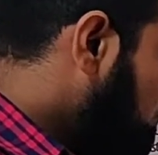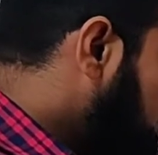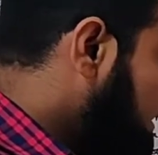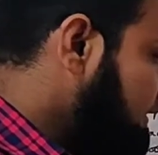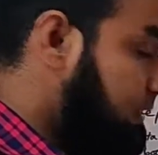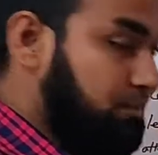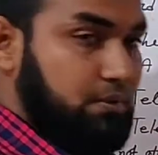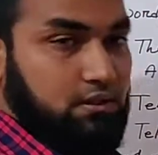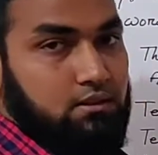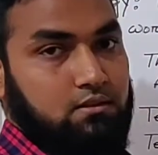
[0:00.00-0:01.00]

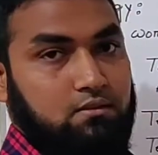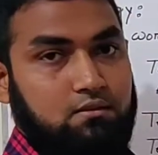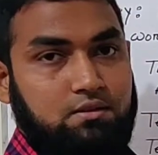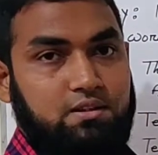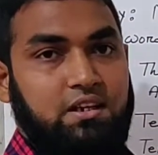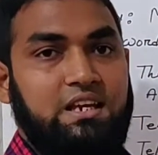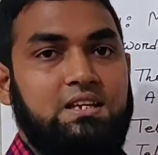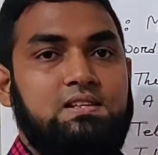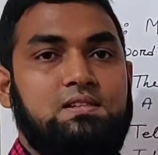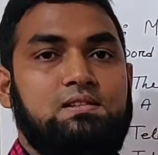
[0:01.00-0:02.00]
Principal
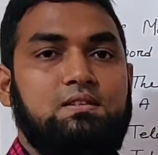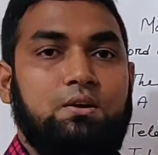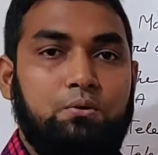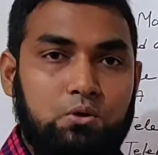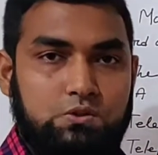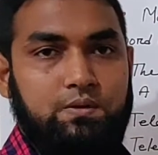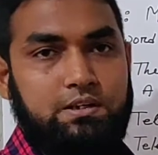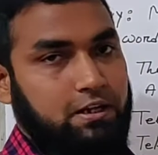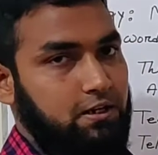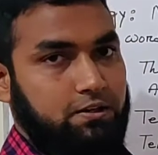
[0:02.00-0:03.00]
is the root
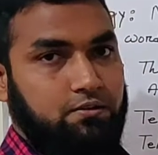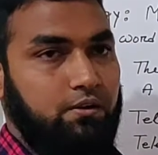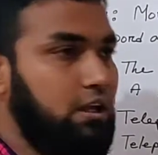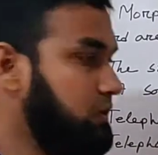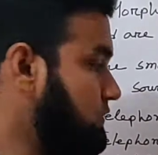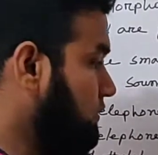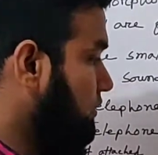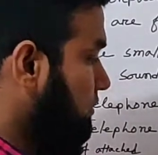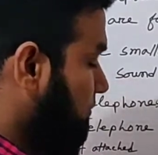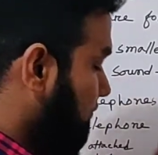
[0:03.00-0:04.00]
word here. Okay,
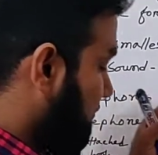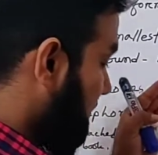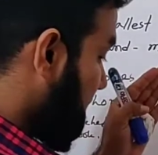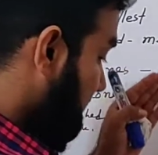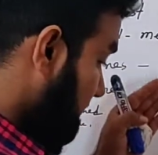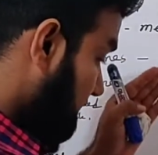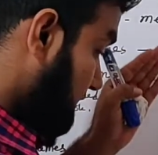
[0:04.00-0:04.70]
so from